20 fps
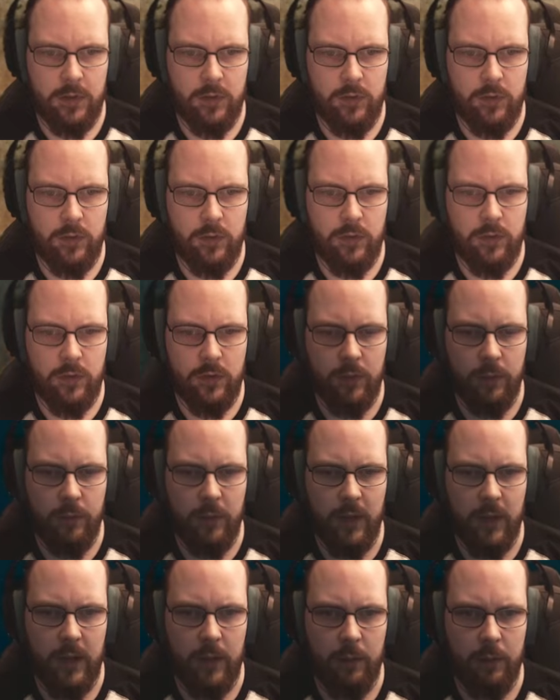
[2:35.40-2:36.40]
he's not on the
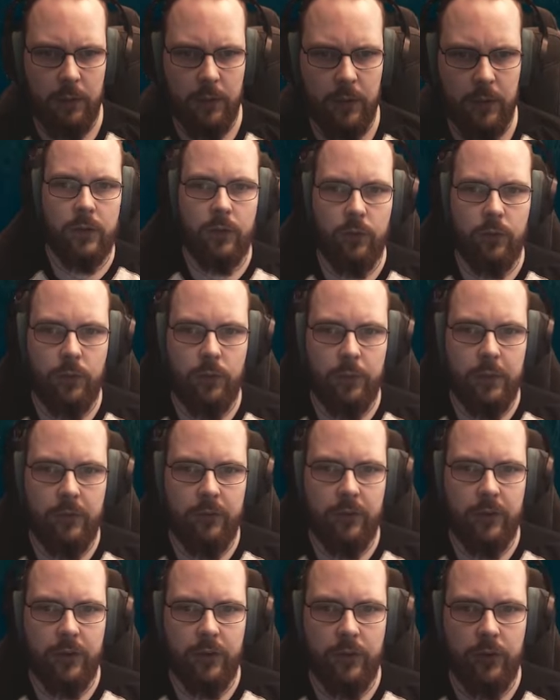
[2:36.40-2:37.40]
map. It would be
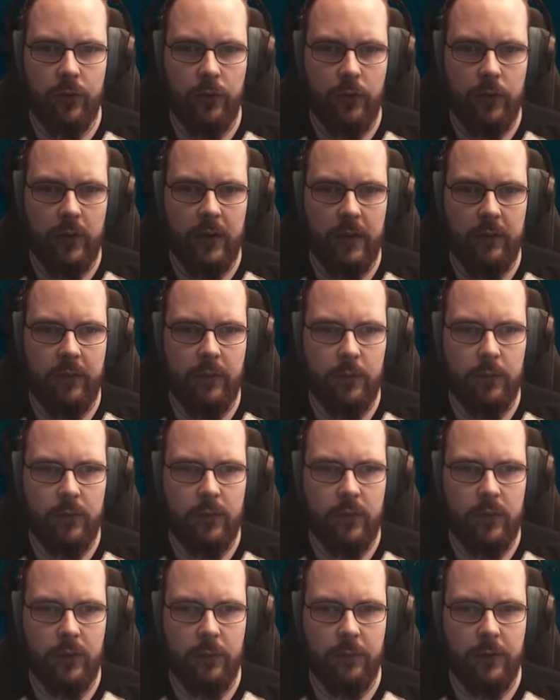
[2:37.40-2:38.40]
fun to give him
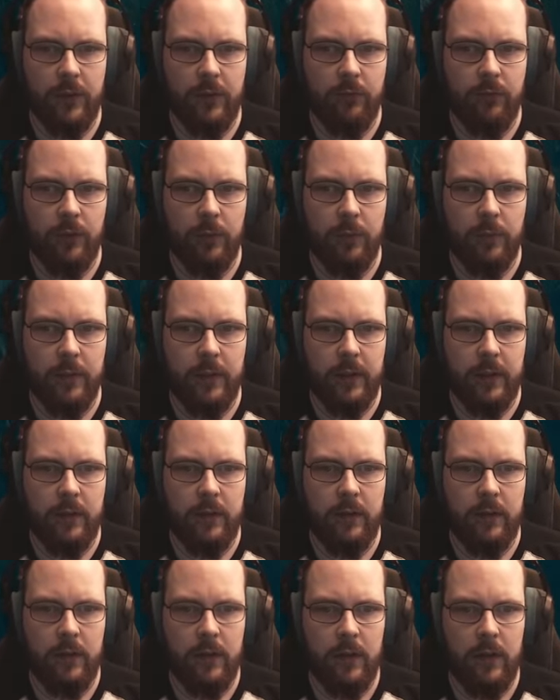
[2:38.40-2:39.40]
something for pain.